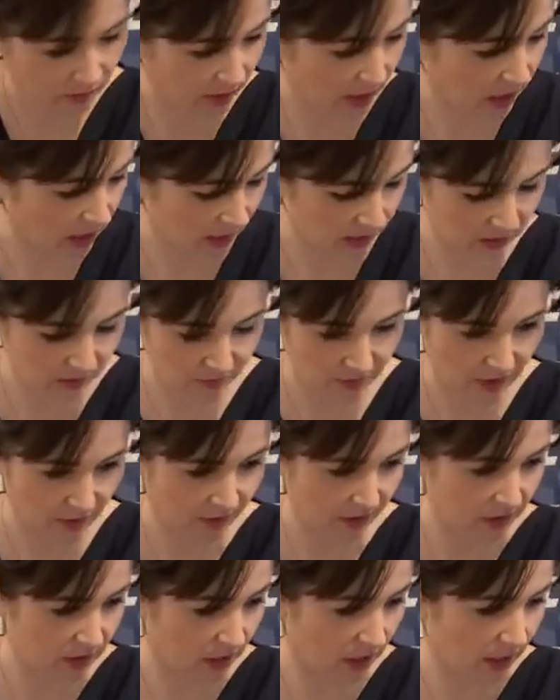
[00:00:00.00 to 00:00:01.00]
My eyes are
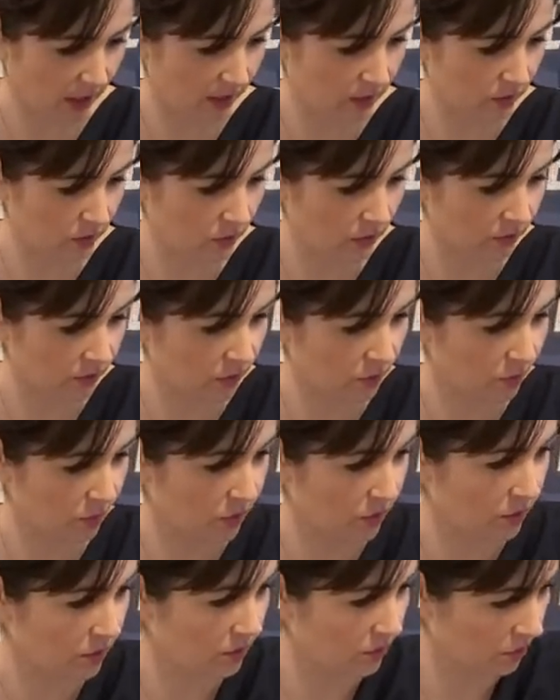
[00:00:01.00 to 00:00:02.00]
very tired. Oh, I just
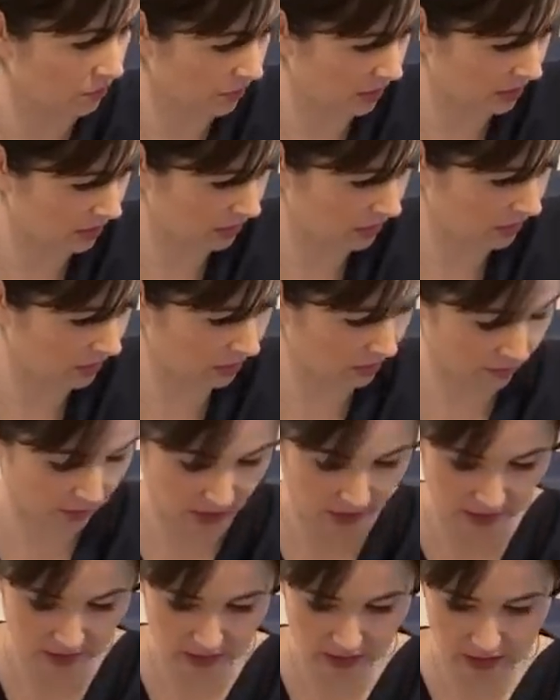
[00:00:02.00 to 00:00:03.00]
put thread into my
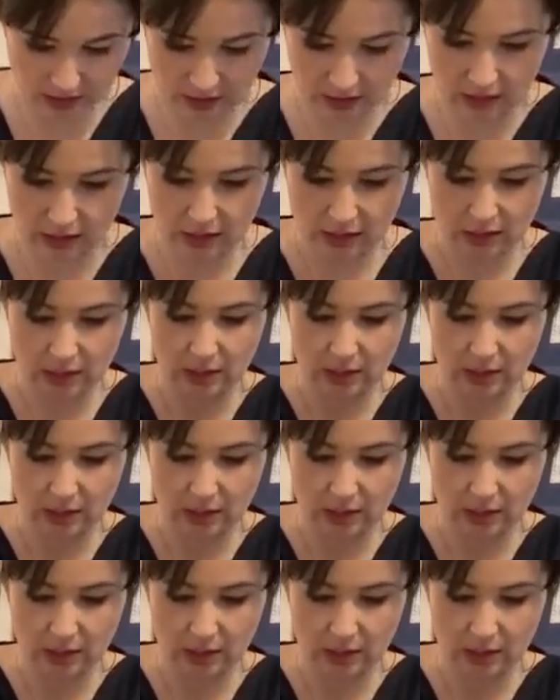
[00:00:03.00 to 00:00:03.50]
tea.